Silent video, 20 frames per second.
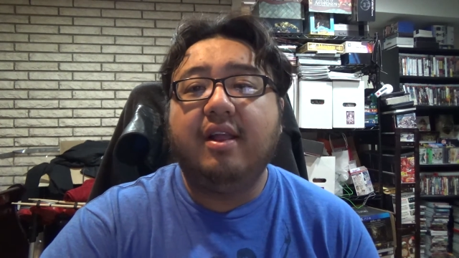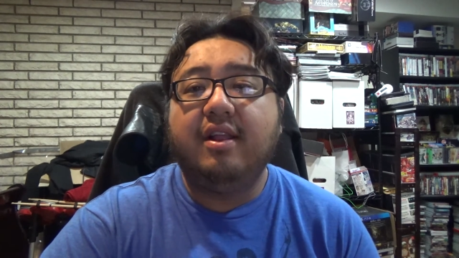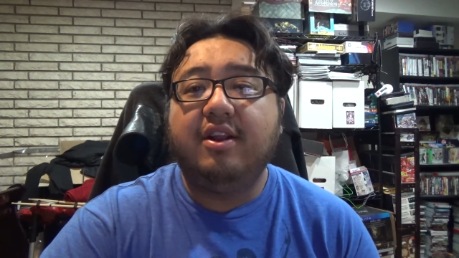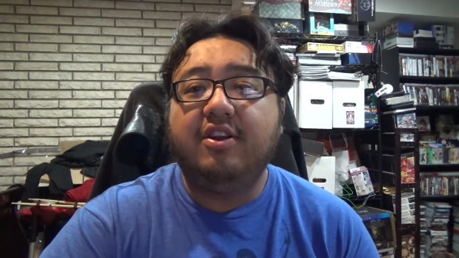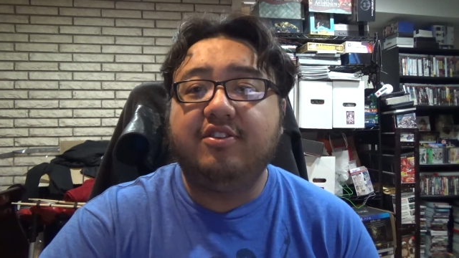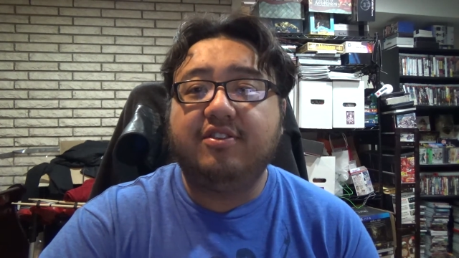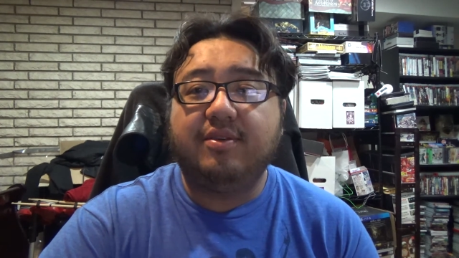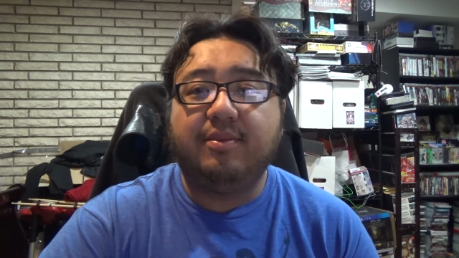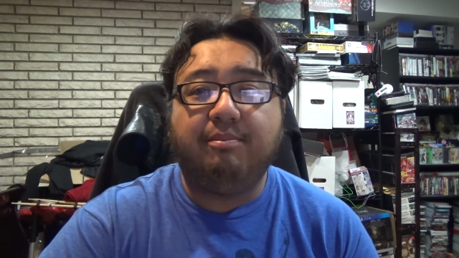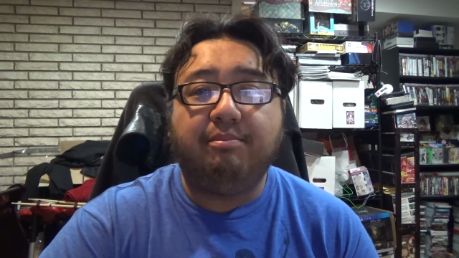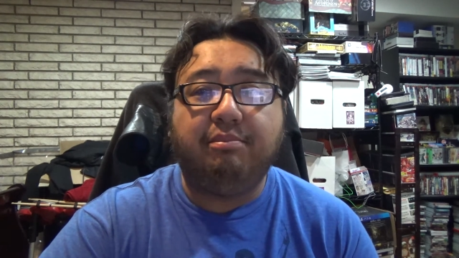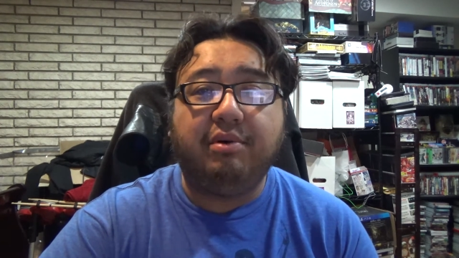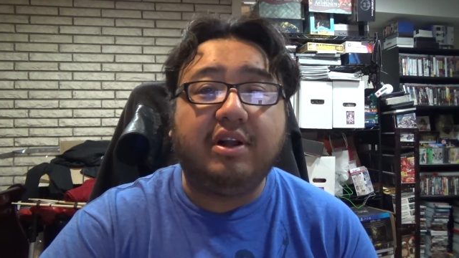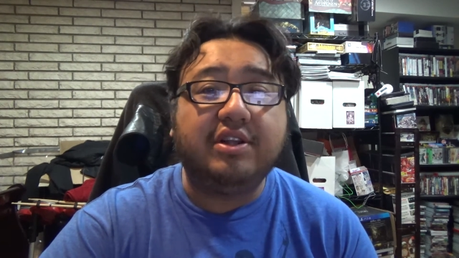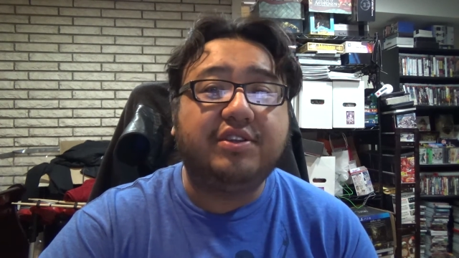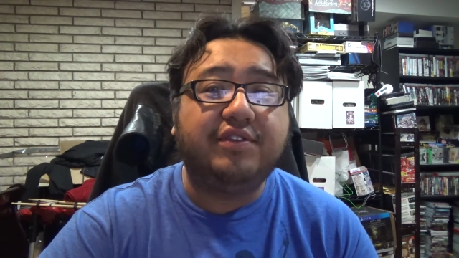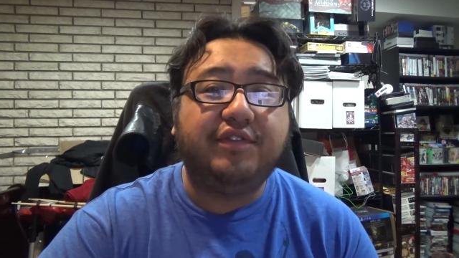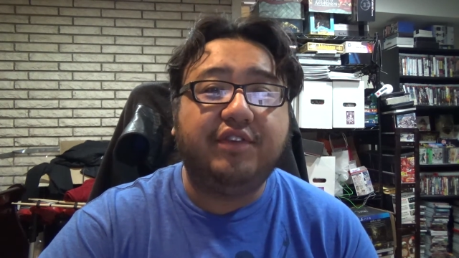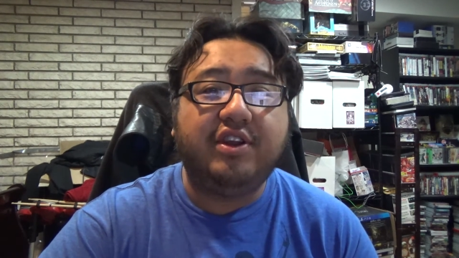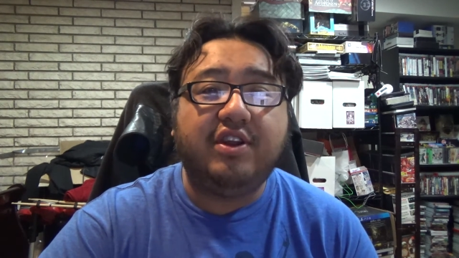there's a
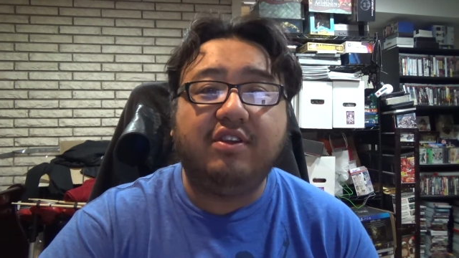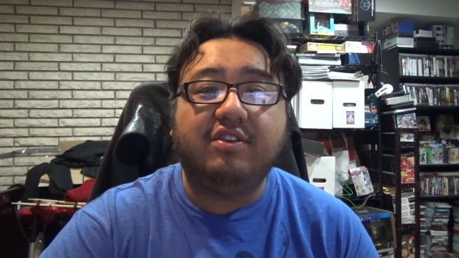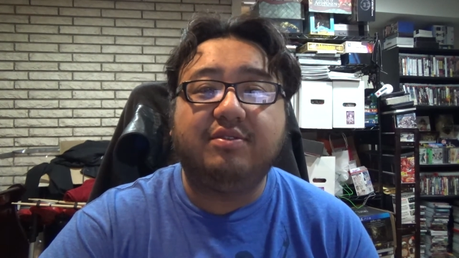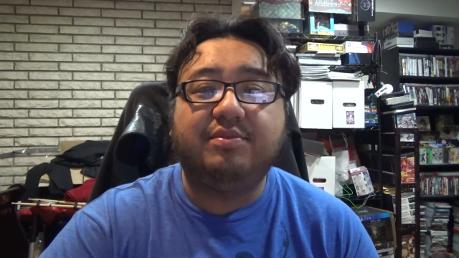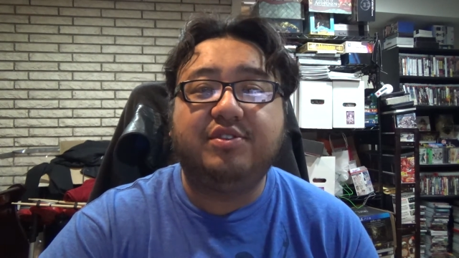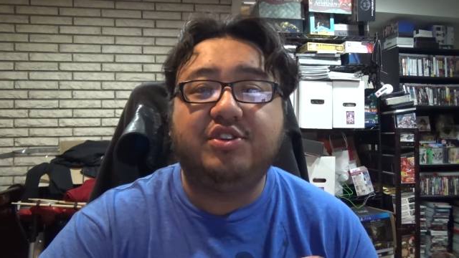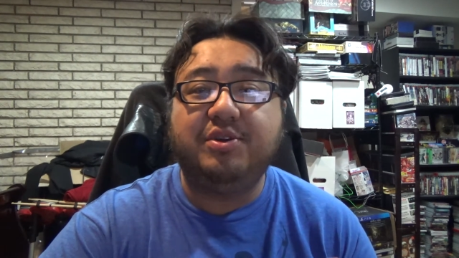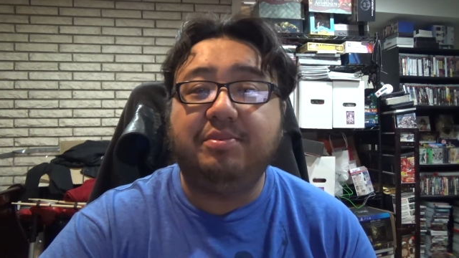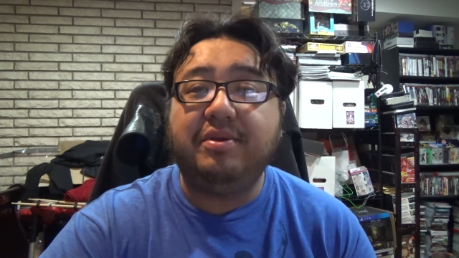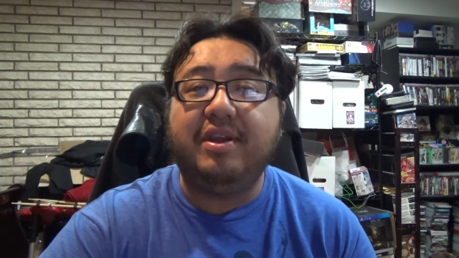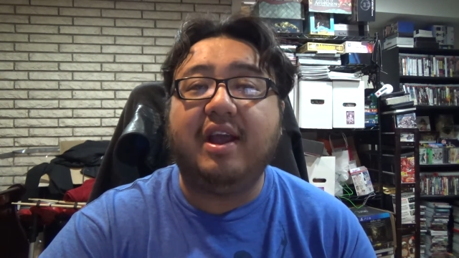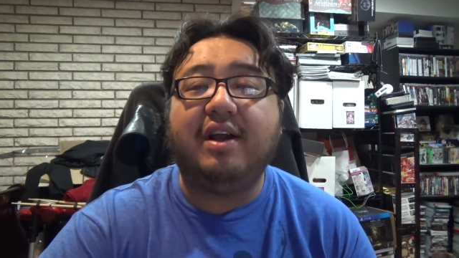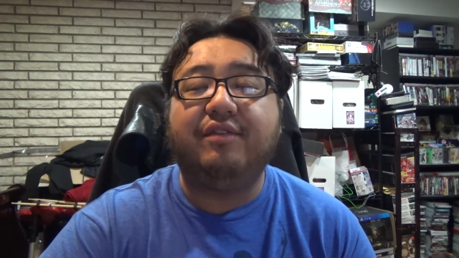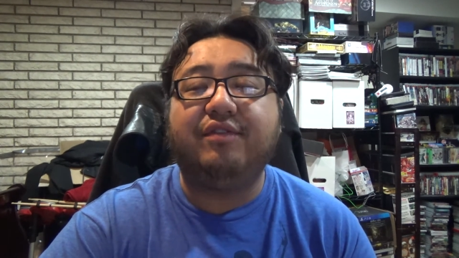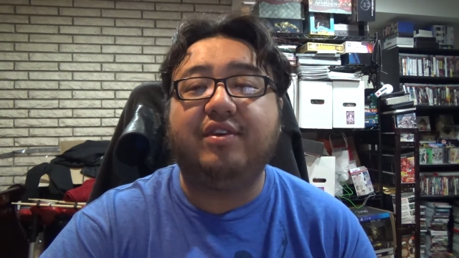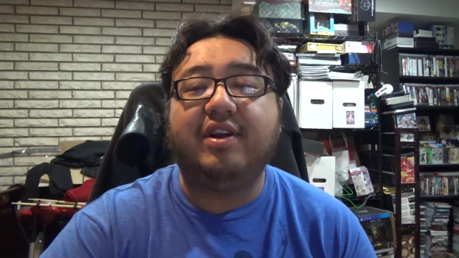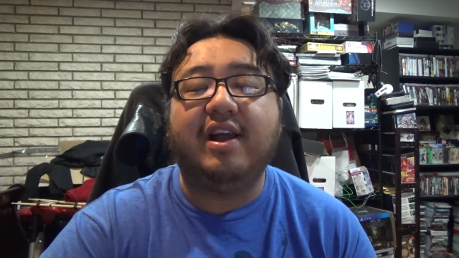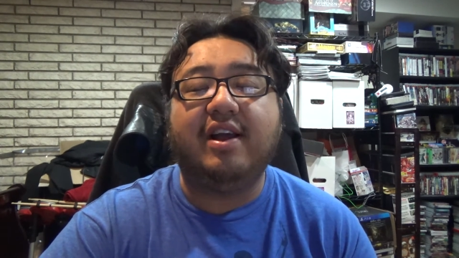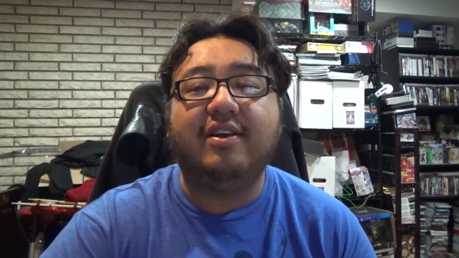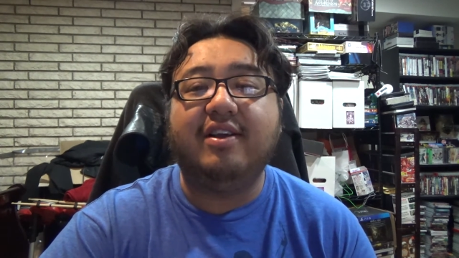bunch of videos should be out
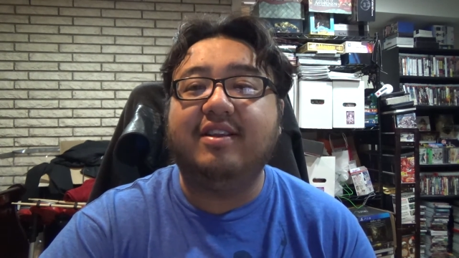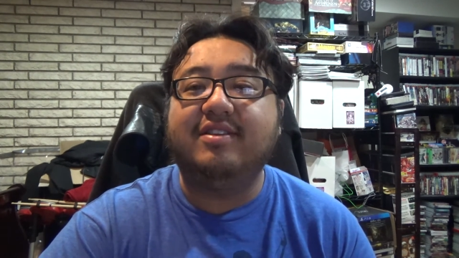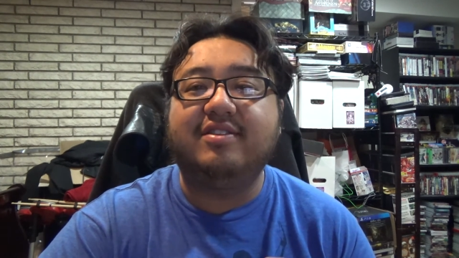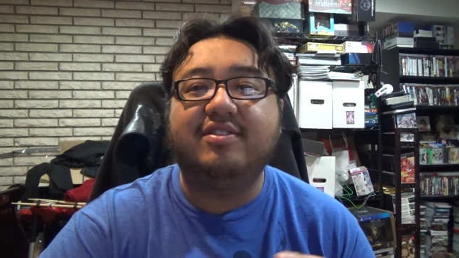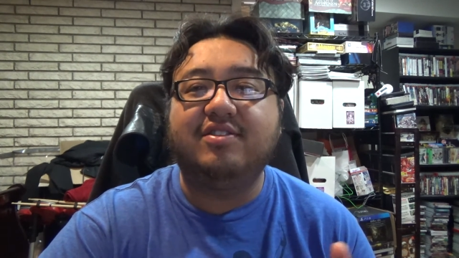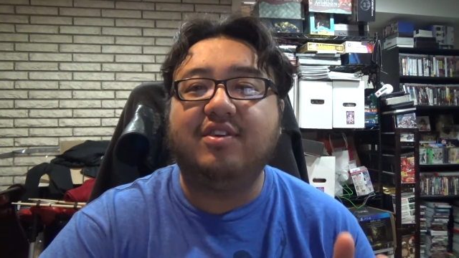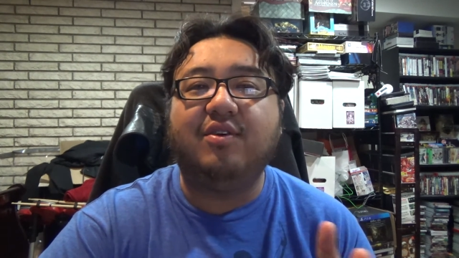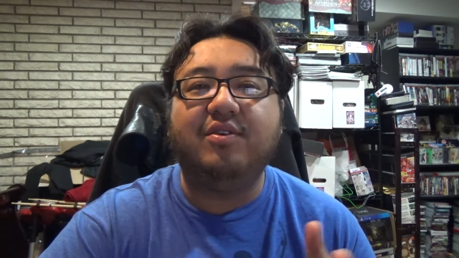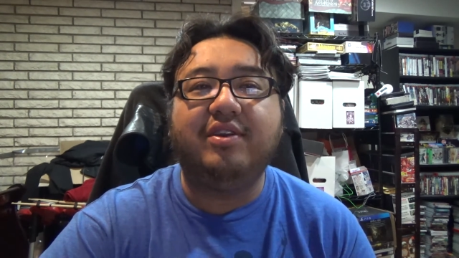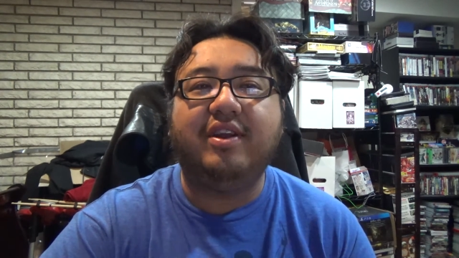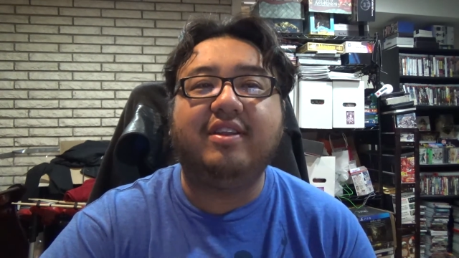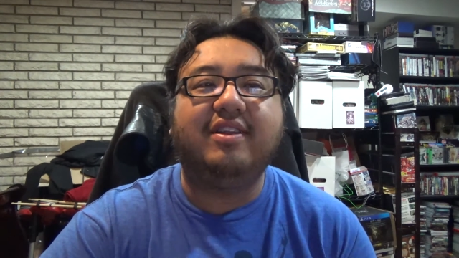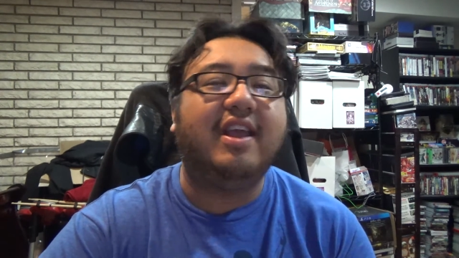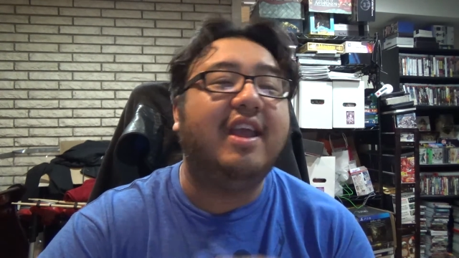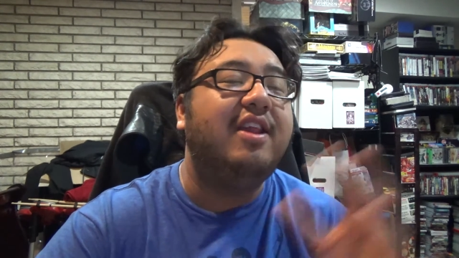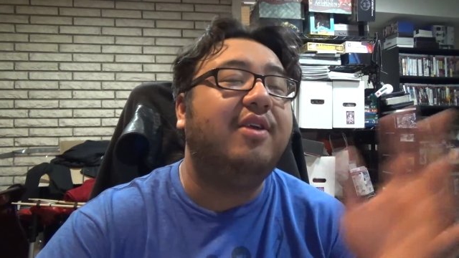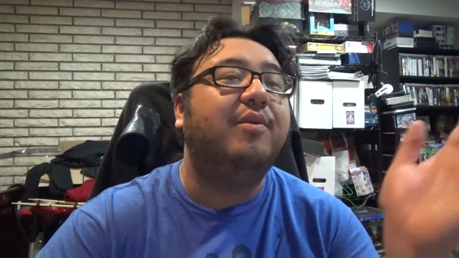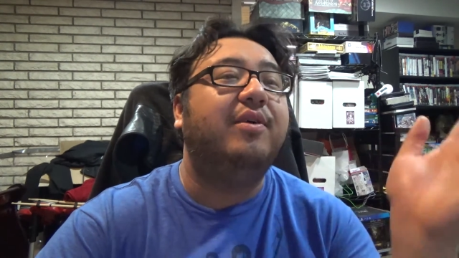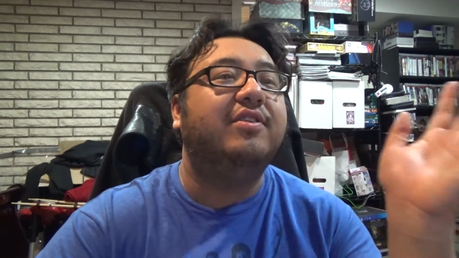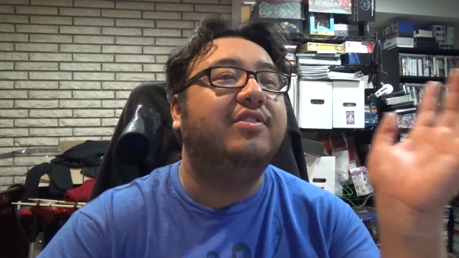for now. It's so addictive.
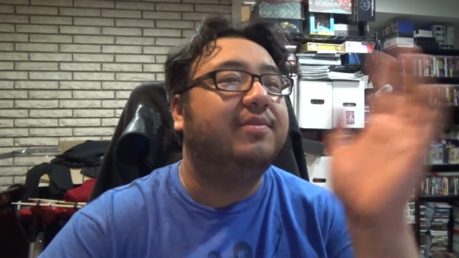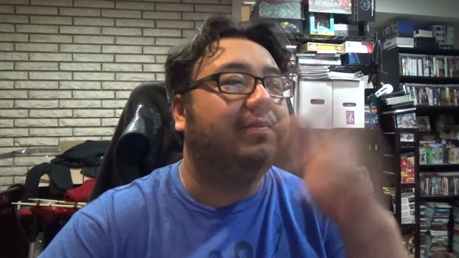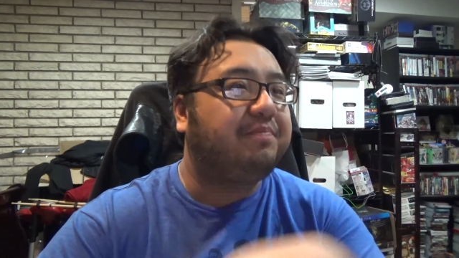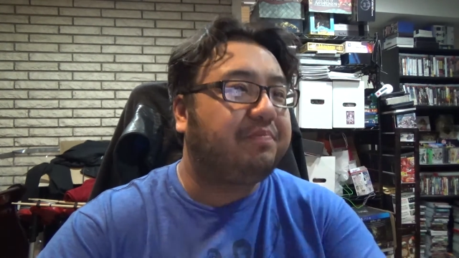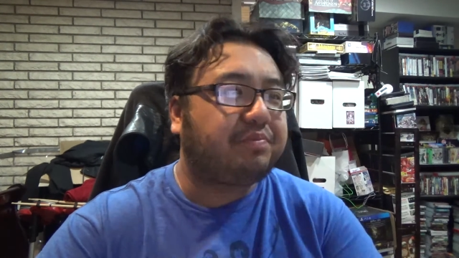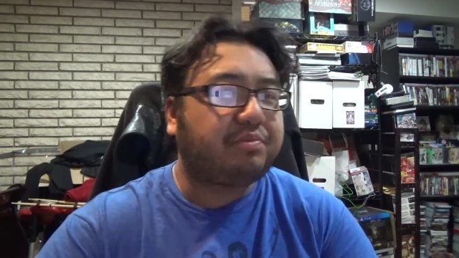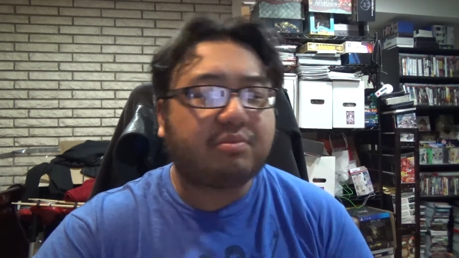Anyways,